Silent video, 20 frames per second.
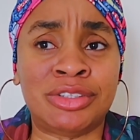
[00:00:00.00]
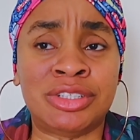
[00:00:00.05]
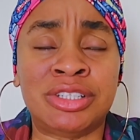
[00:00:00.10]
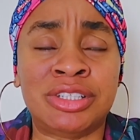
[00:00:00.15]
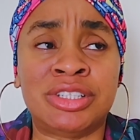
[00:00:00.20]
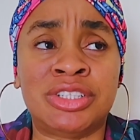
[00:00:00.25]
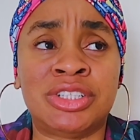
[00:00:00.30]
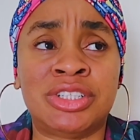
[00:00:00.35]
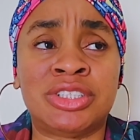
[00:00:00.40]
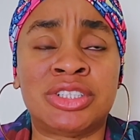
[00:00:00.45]

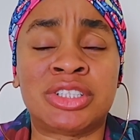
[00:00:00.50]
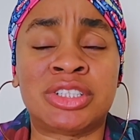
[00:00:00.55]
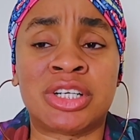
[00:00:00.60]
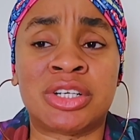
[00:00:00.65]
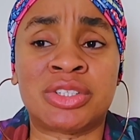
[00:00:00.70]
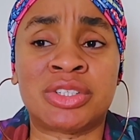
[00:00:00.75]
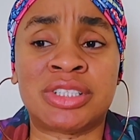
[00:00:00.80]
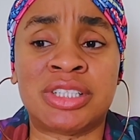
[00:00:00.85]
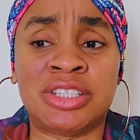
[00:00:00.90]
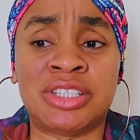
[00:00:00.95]
the initial
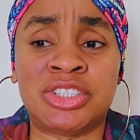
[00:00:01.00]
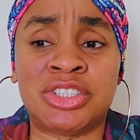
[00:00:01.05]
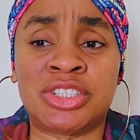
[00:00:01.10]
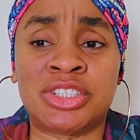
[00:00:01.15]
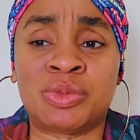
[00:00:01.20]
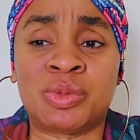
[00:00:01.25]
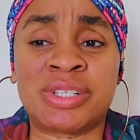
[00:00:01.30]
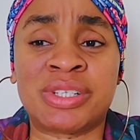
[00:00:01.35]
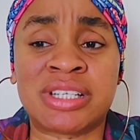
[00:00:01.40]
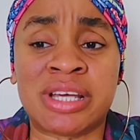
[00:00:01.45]
stages,
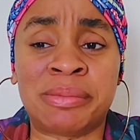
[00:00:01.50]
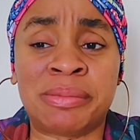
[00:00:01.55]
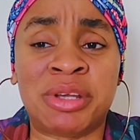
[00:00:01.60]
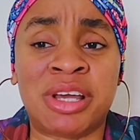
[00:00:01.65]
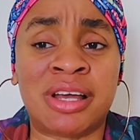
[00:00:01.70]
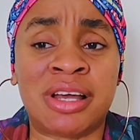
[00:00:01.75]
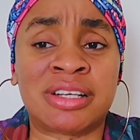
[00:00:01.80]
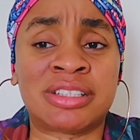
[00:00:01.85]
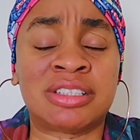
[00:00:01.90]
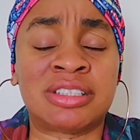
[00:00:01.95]
one time they
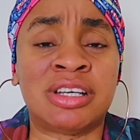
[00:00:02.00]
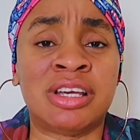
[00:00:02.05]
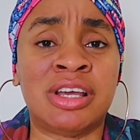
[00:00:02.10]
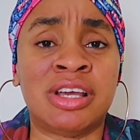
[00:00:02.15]
asked